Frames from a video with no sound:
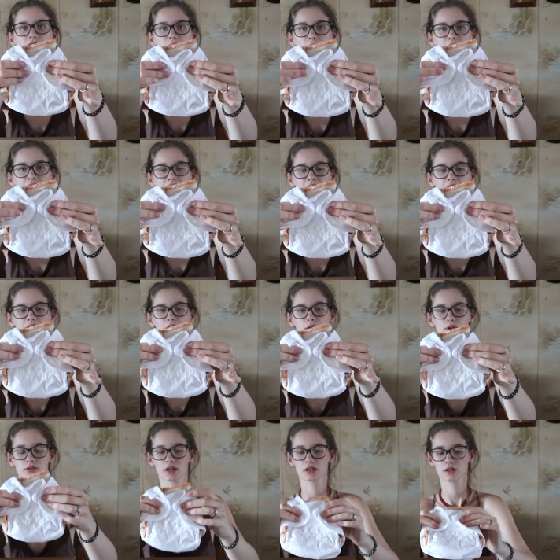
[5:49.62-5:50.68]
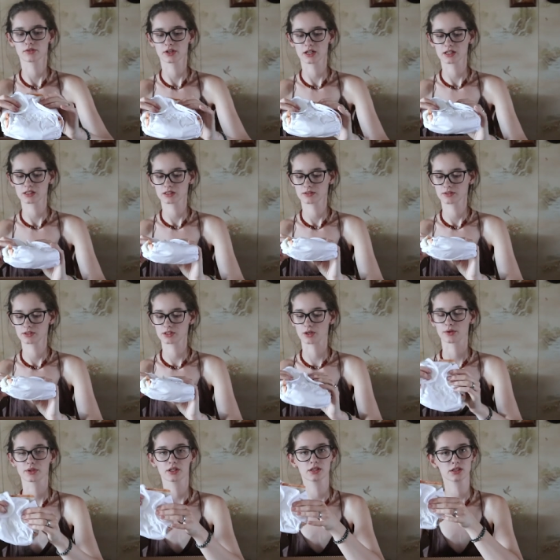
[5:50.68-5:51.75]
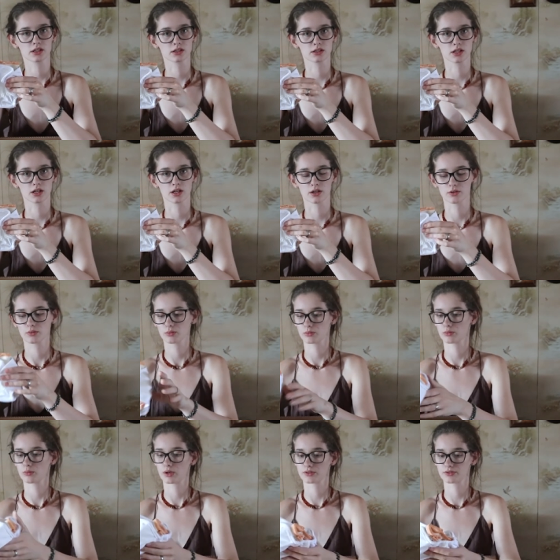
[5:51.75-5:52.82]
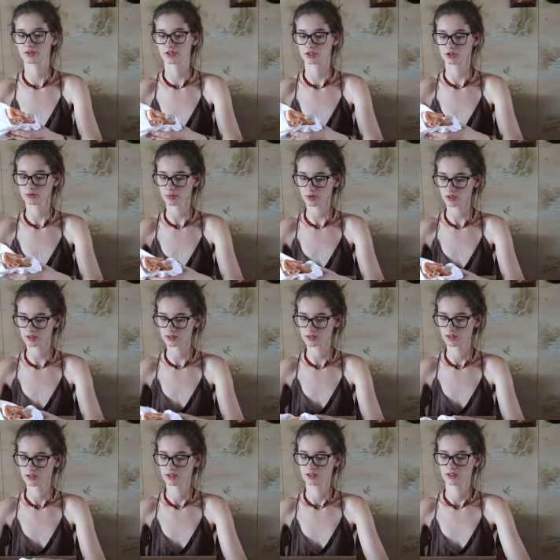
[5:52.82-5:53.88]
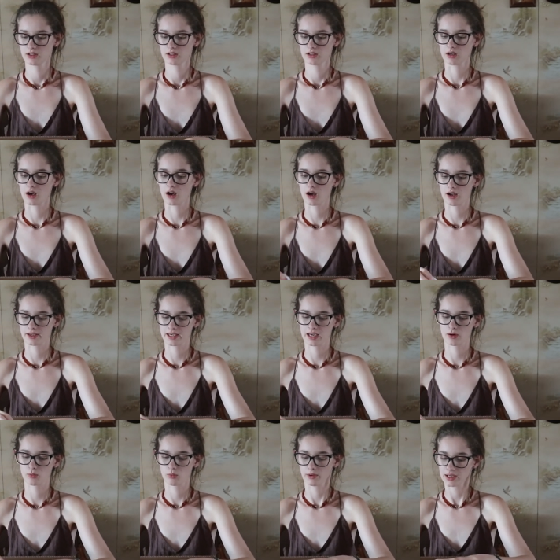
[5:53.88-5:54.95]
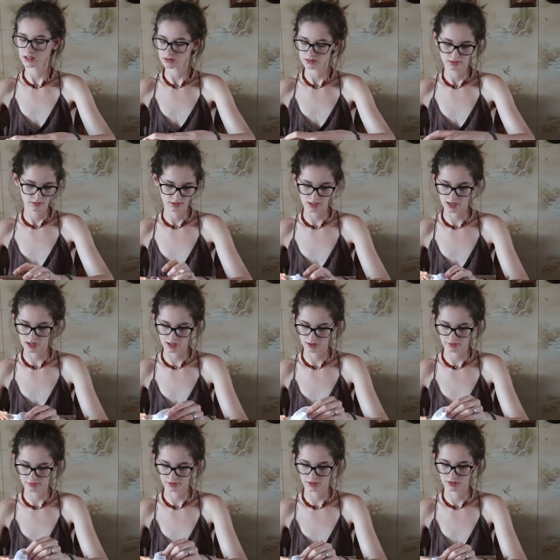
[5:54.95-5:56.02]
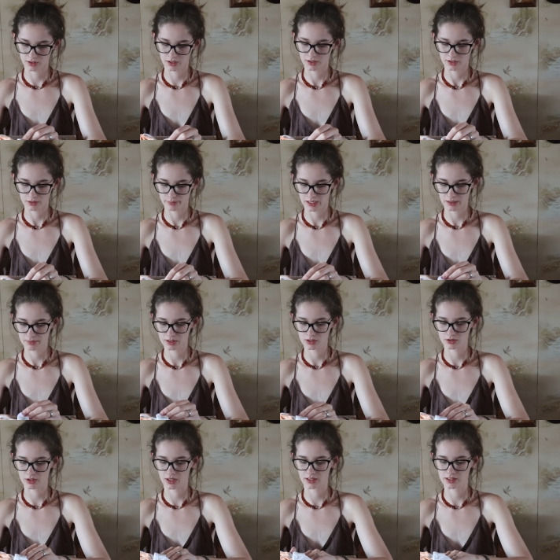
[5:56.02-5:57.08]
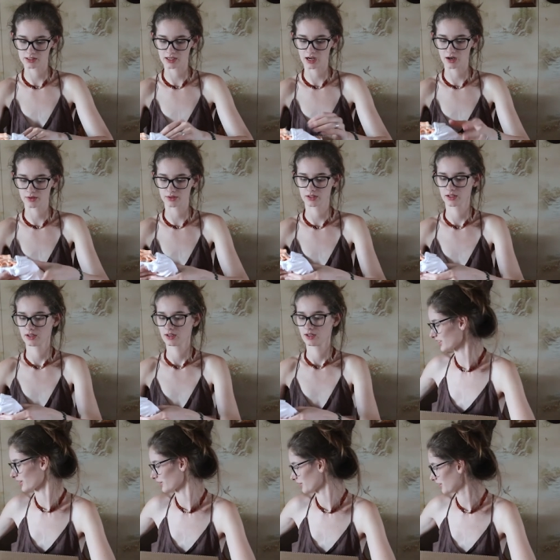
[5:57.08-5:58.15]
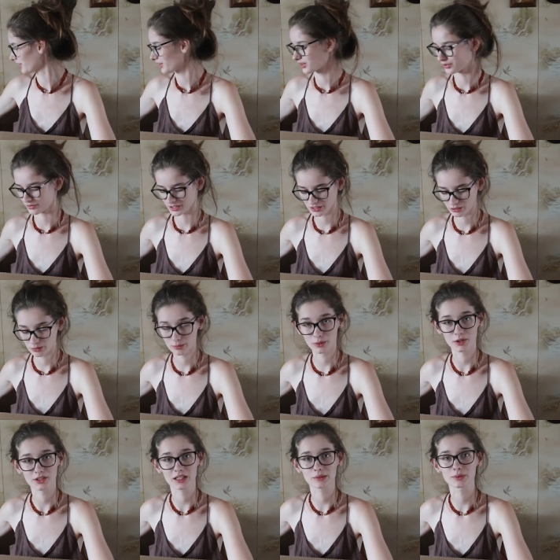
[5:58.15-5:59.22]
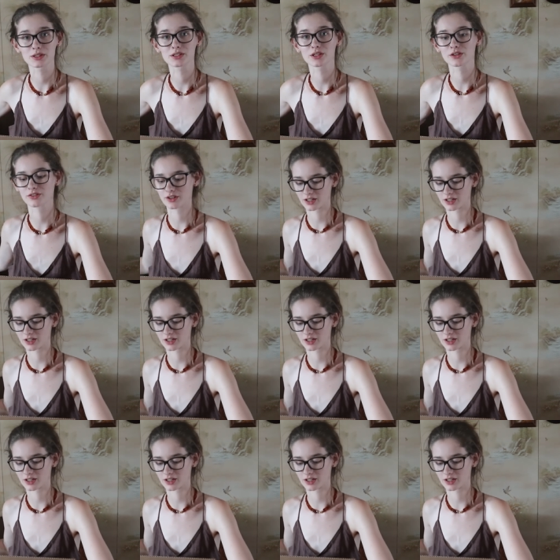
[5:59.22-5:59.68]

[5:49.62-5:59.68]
somewhat like that. It goes right over it. So this is the one for the newborn. Oh, I can't wait to have an another baby to try these out. So three newborn diapers so